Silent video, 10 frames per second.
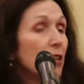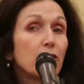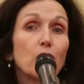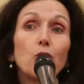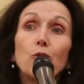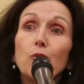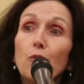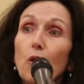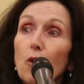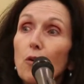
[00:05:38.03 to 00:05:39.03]

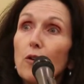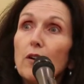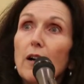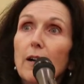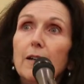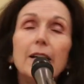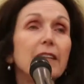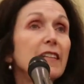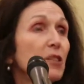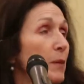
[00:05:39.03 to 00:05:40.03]
So in
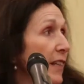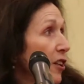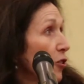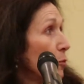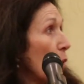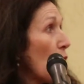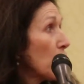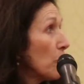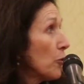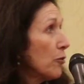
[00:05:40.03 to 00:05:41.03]
this particular
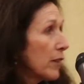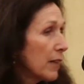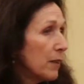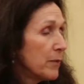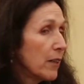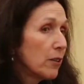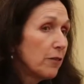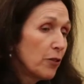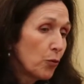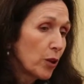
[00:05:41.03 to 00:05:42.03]
model that comes out
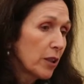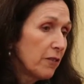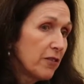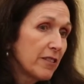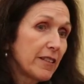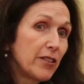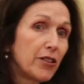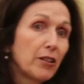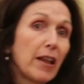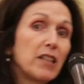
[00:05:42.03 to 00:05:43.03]
of the work of
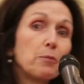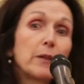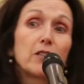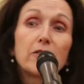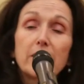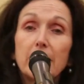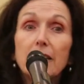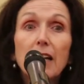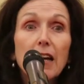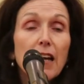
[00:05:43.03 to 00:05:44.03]
Senator Landon
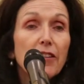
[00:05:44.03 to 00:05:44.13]
Pearson,